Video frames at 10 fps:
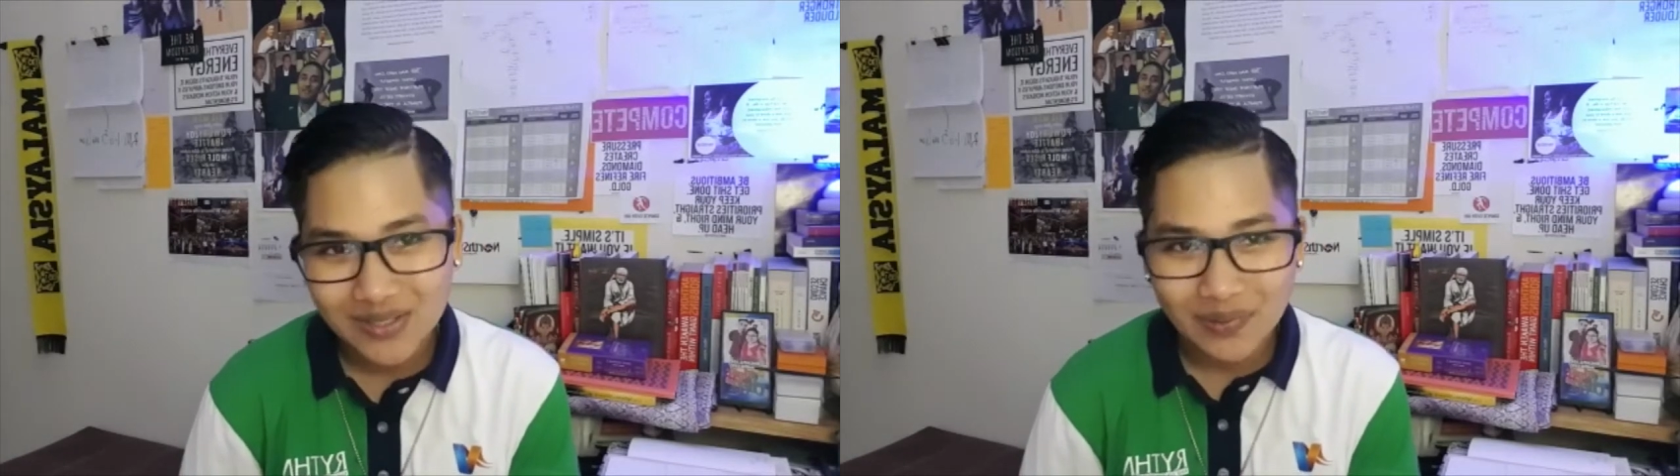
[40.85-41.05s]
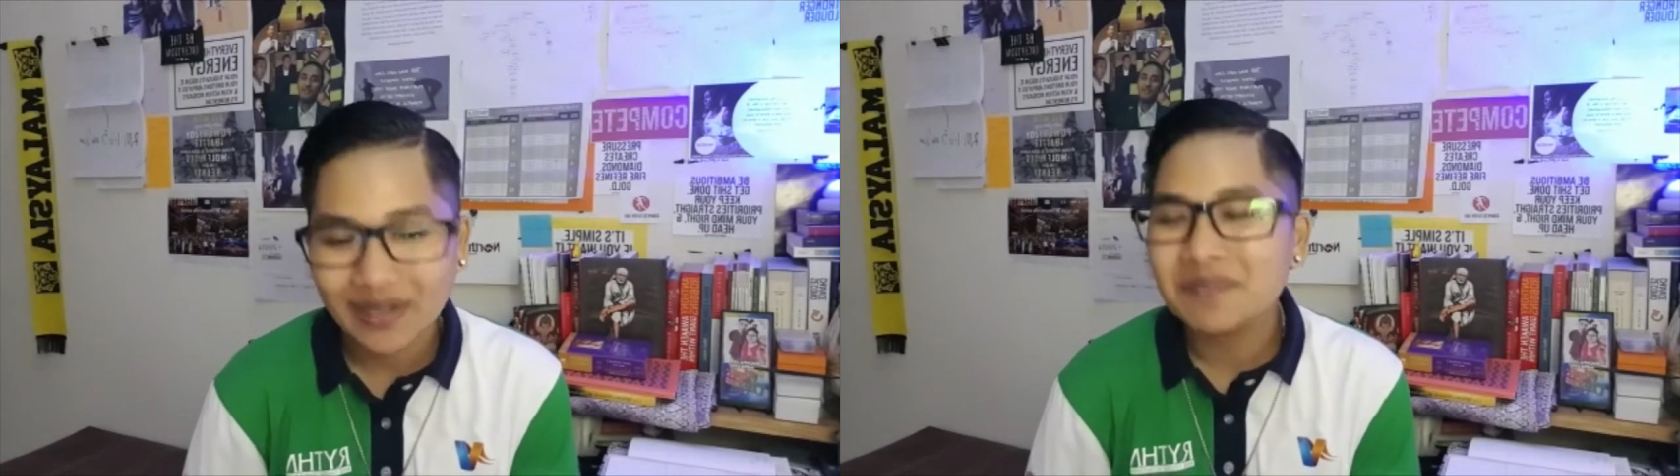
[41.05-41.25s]

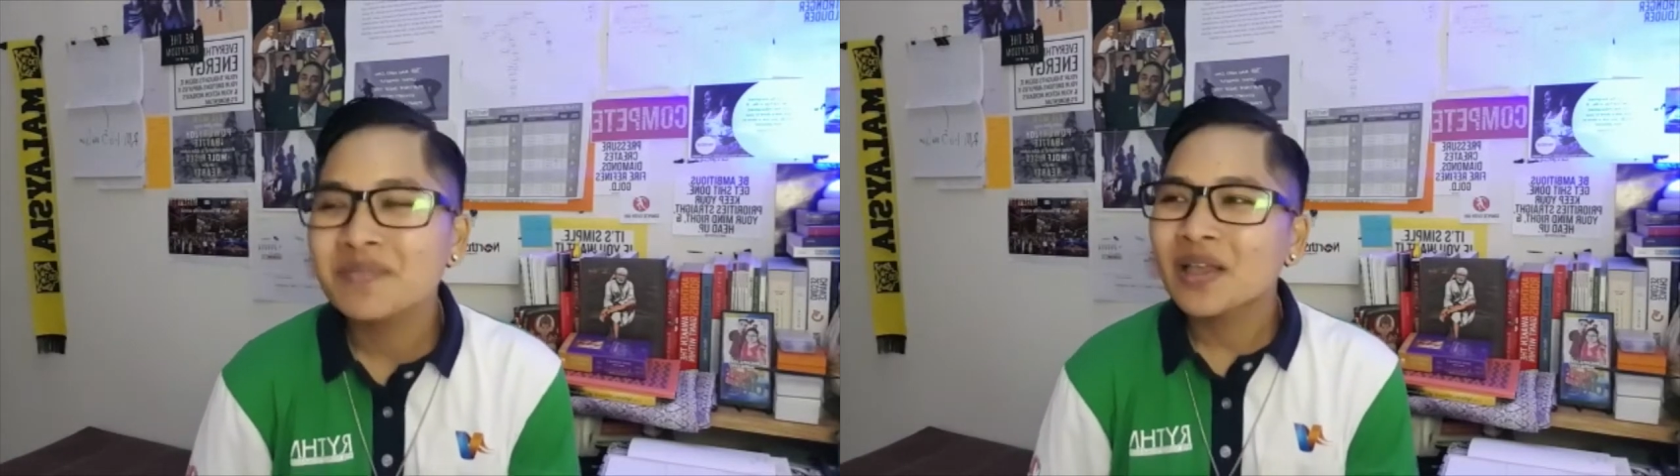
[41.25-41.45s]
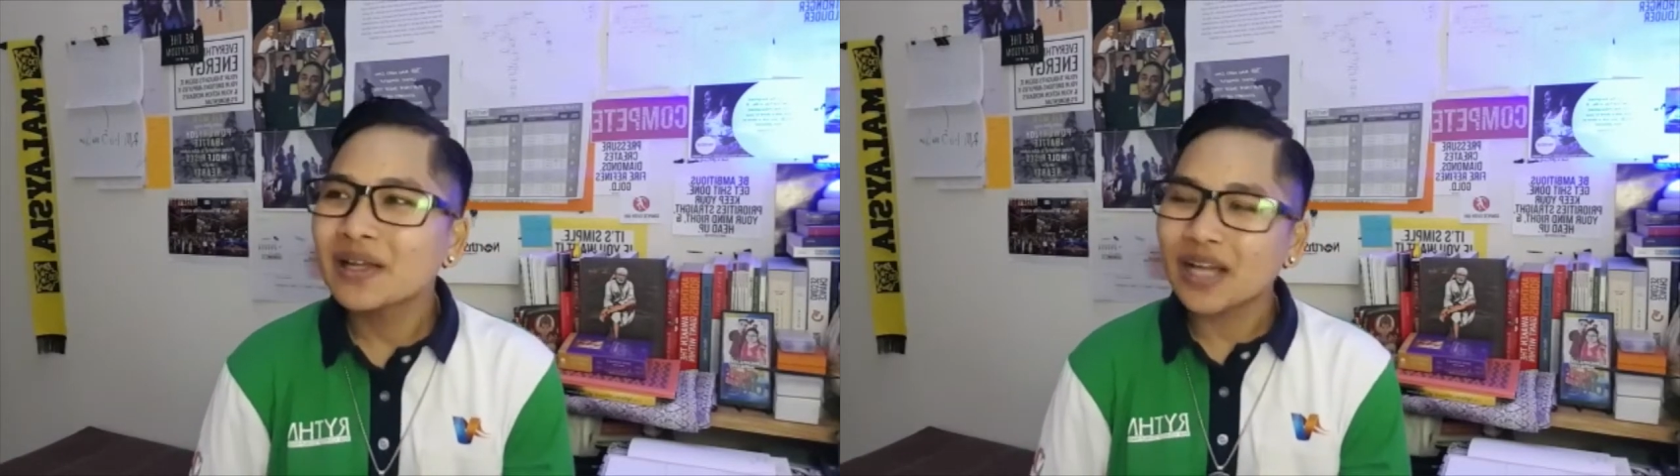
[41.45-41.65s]
All right,
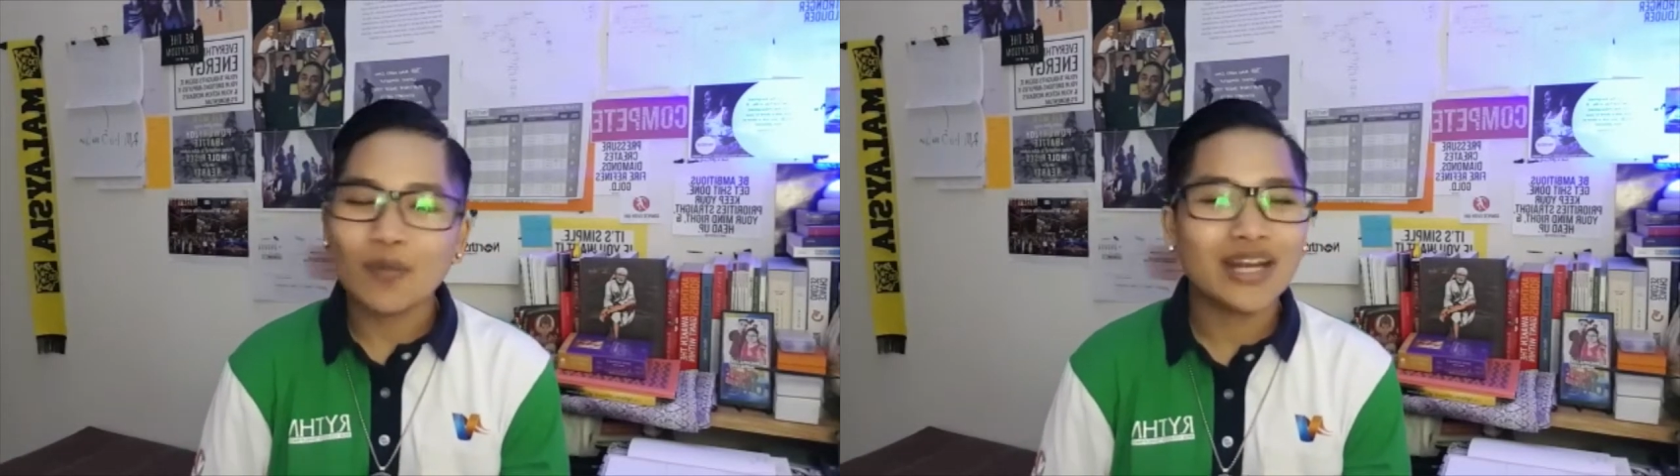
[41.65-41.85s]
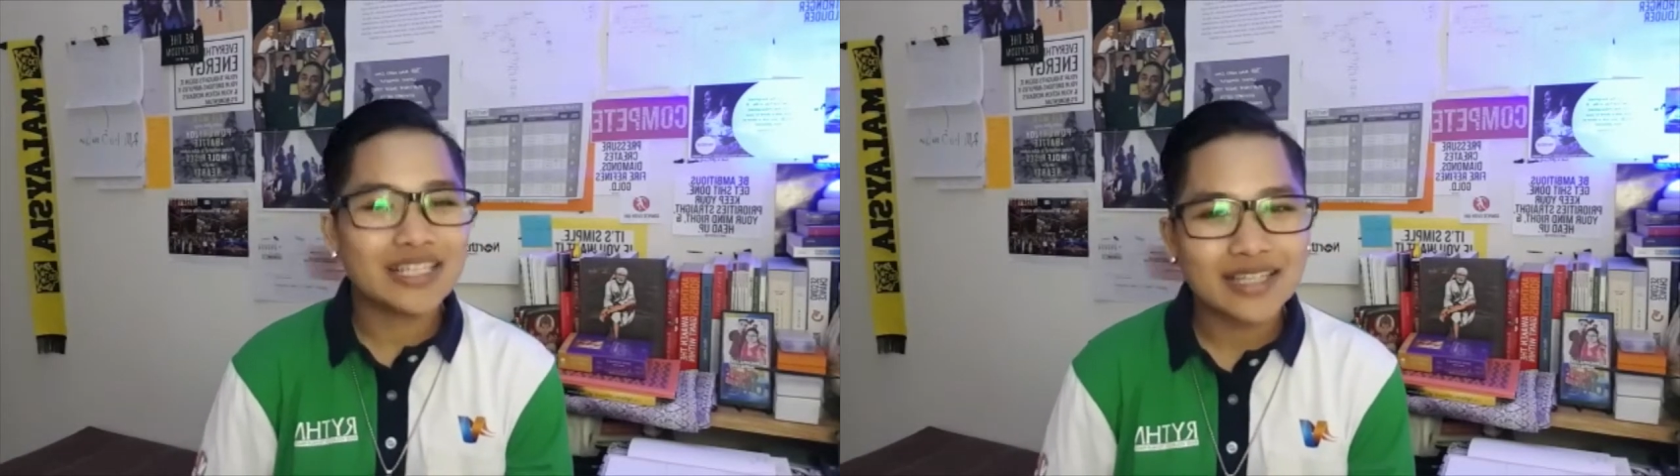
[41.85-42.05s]
now
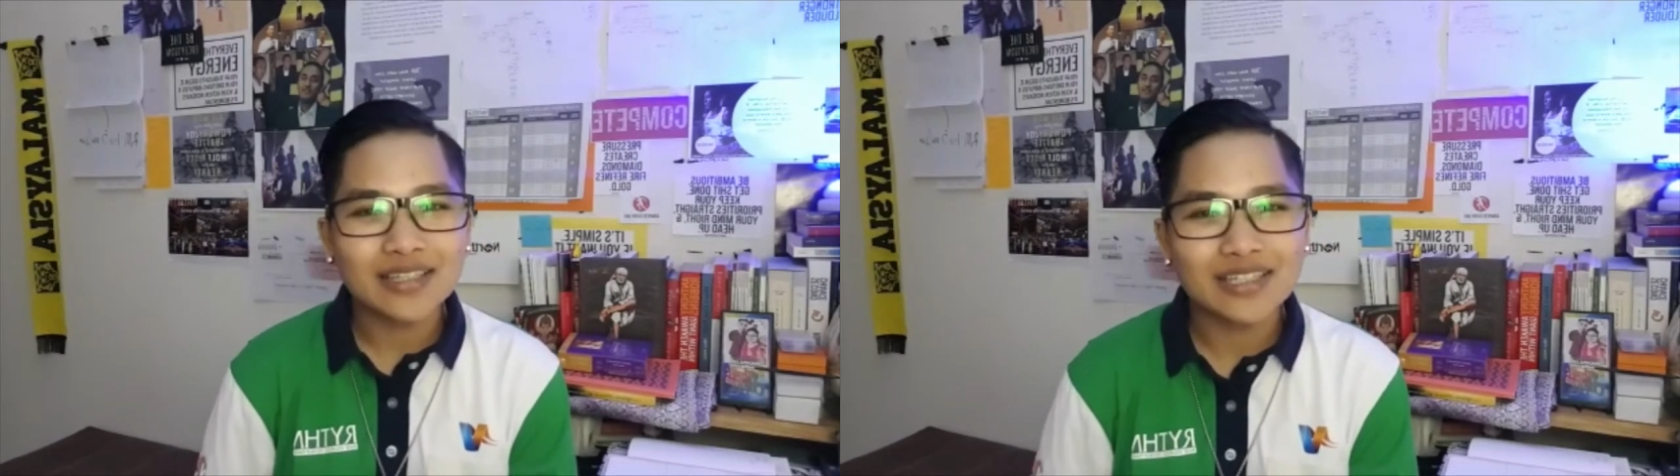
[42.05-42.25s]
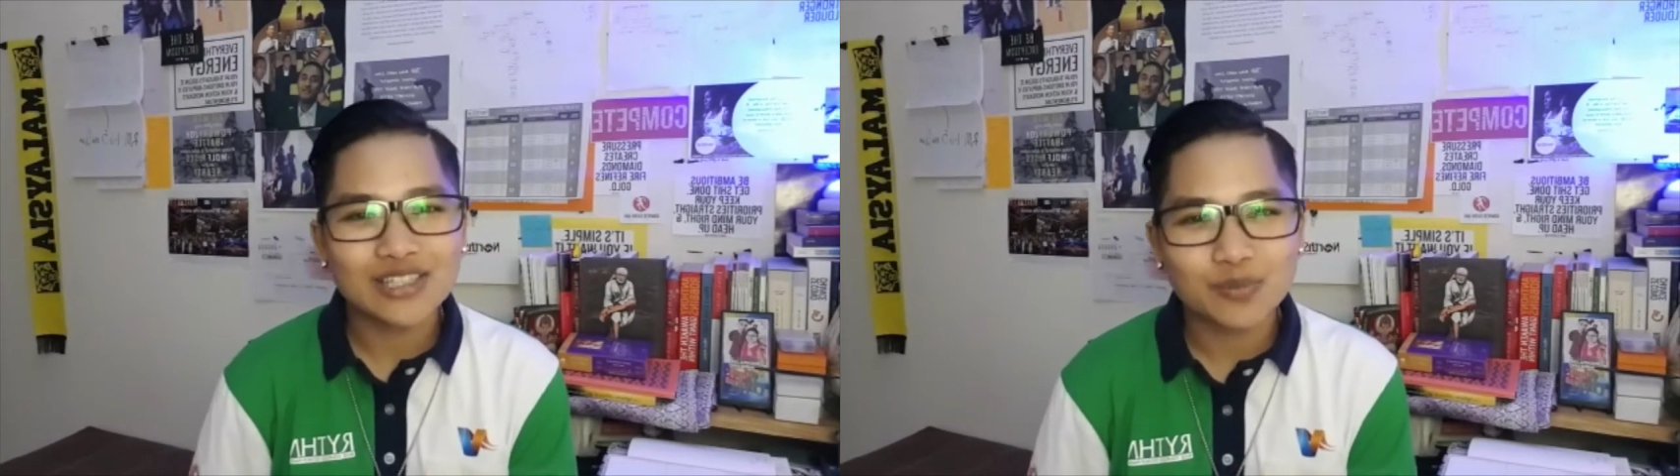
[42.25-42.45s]
when I
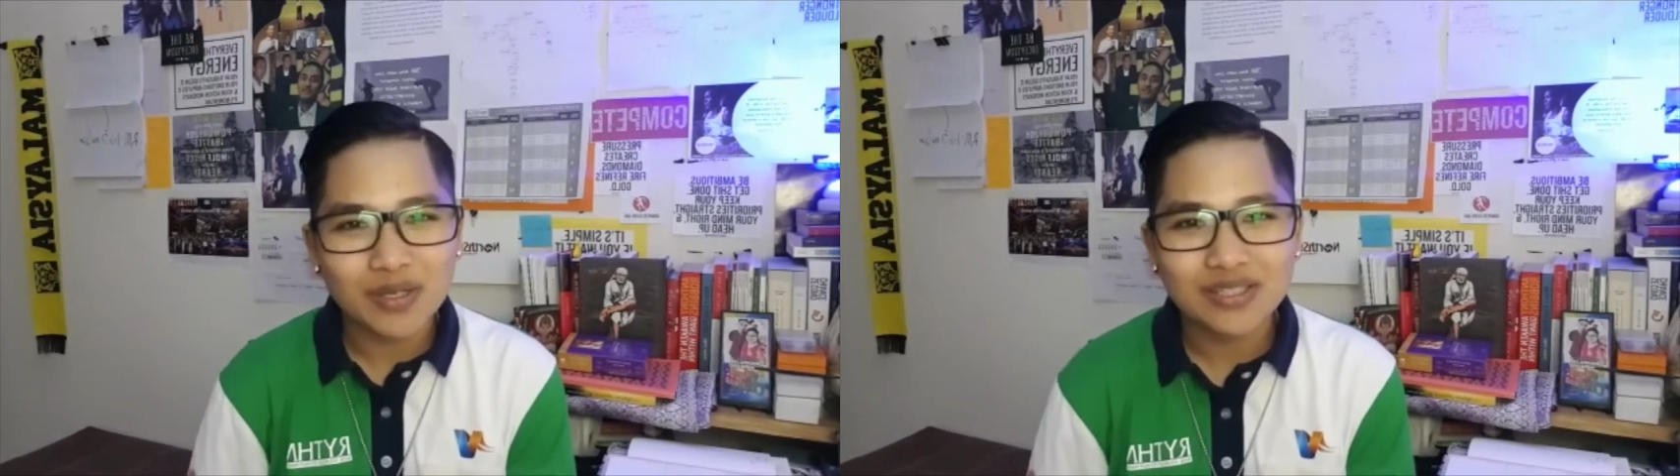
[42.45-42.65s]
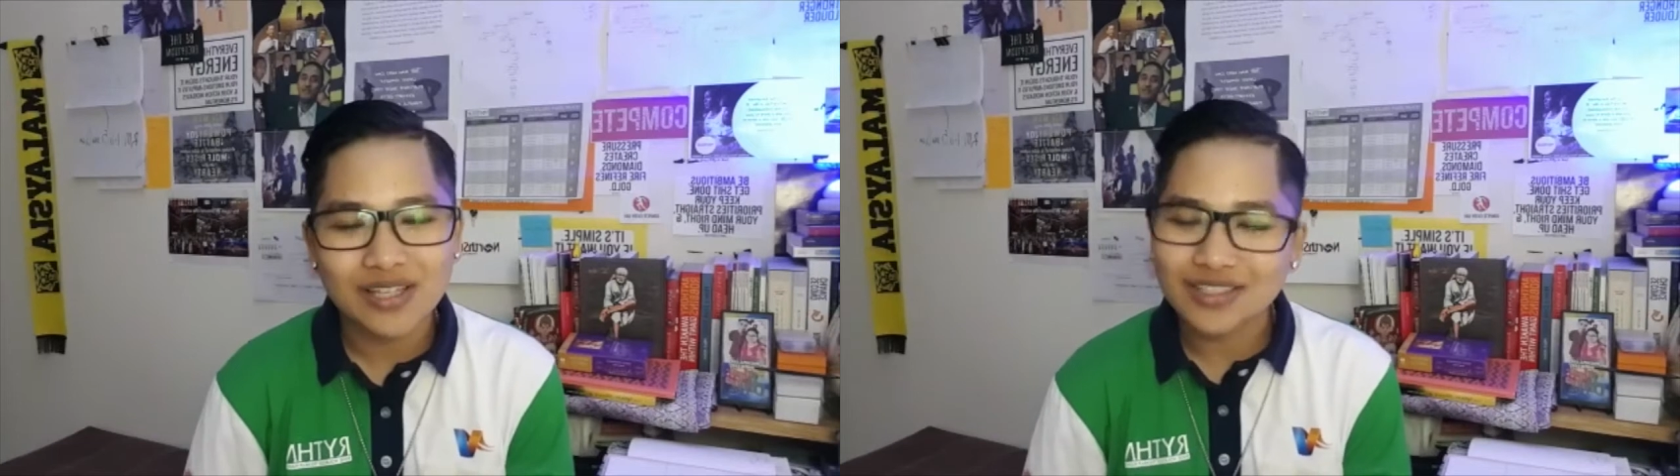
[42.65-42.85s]
started this
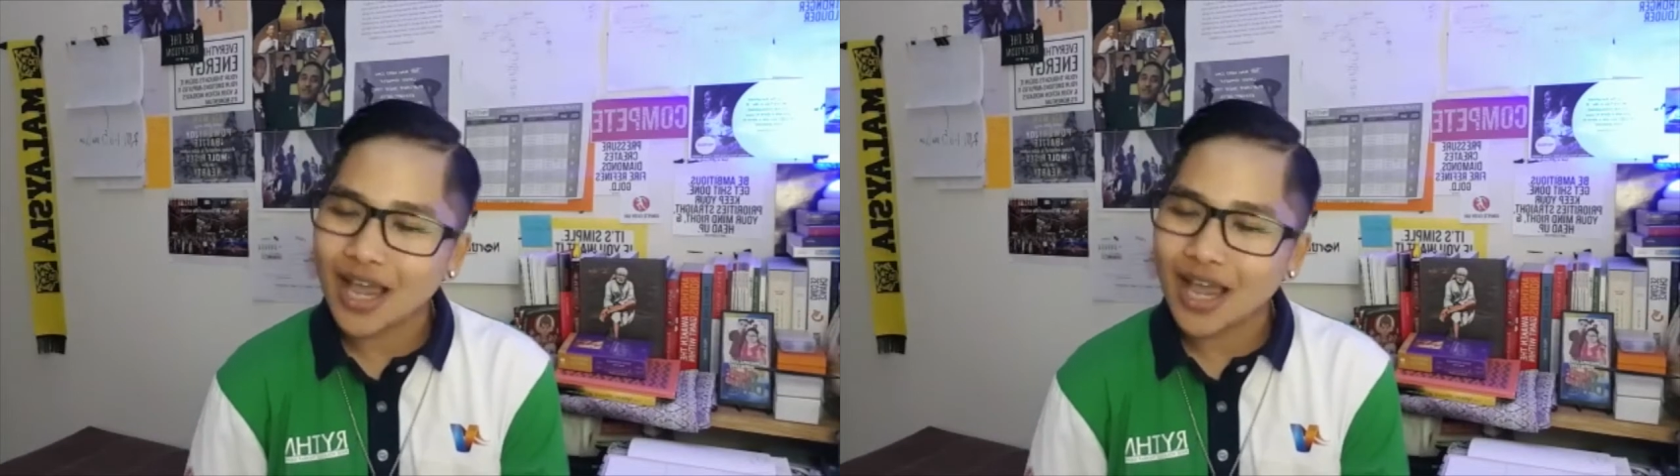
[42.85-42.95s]
business,